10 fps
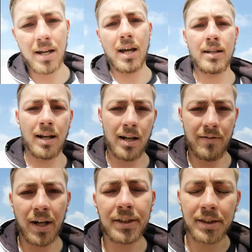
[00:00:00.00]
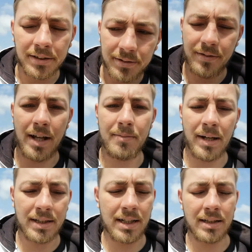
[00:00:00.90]
and elevation if that
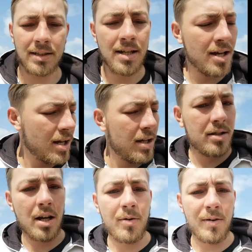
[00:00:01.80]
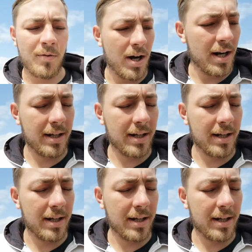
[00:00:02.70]
makes sense. So we've run a